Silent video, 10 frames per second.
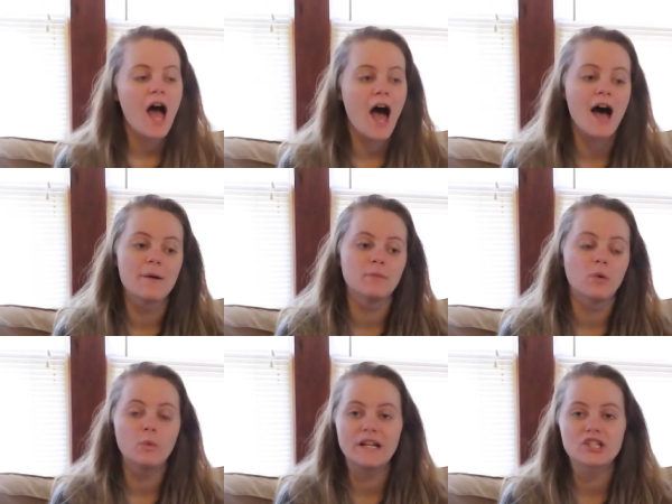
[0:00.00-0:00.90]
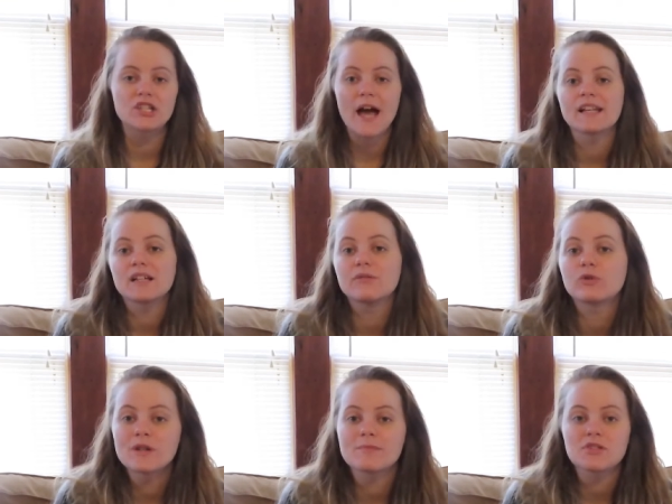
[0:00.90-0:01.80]
um, which kind
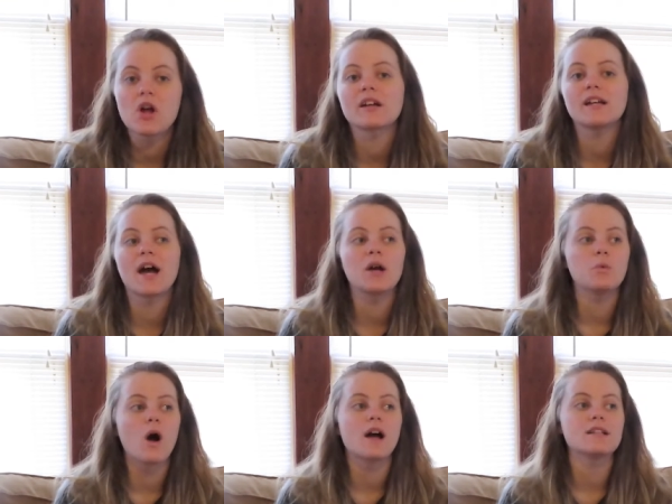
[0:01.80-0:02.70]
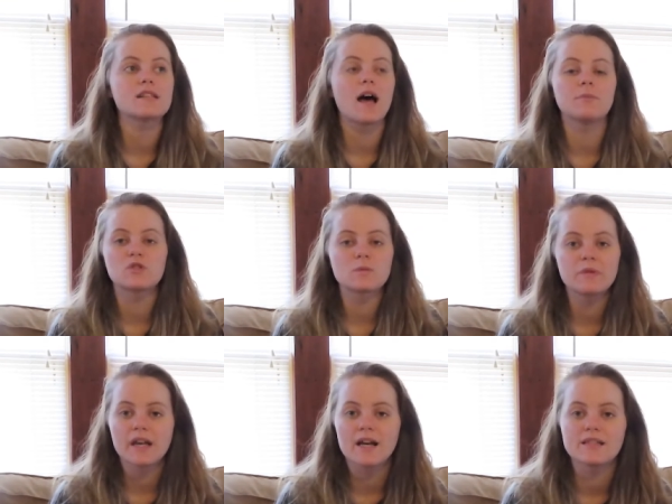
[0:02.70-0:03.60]
of Christmas stocking I want um, just
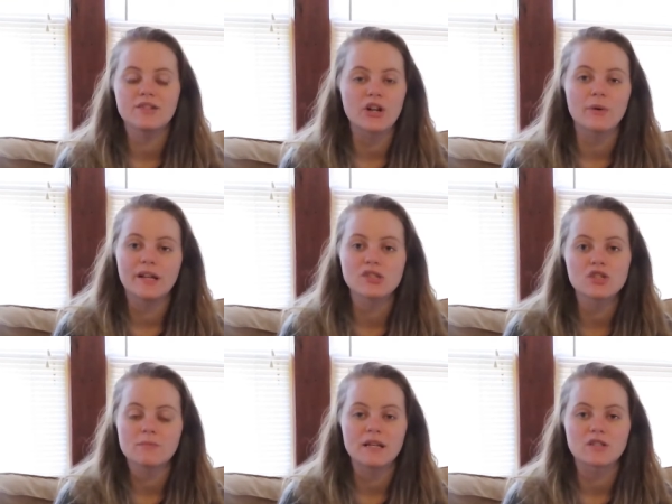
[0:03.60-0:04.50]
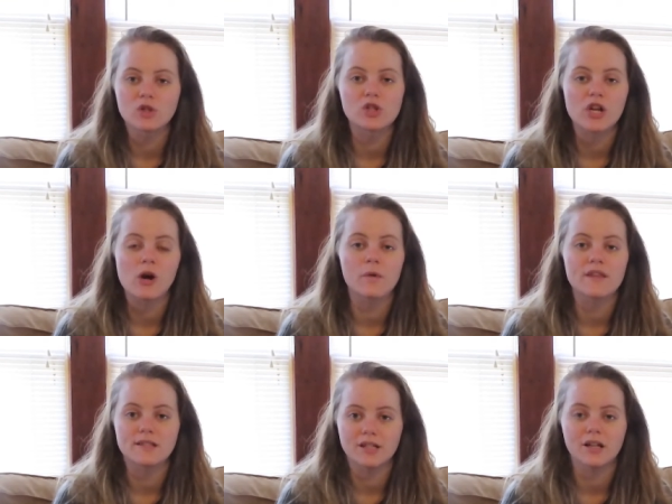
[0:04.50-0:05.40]
because, you know, it is just me and Sergio
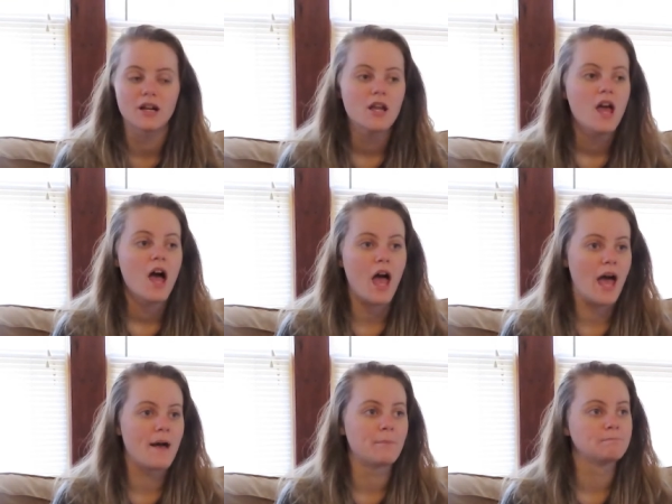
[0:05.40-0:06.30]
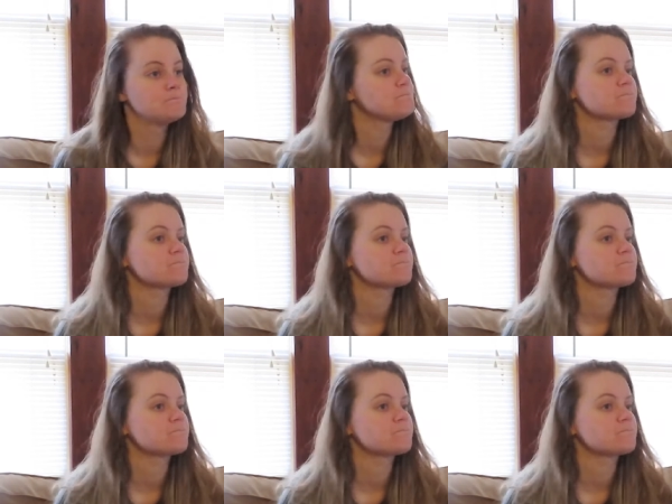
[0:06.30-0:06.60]
this year. Um,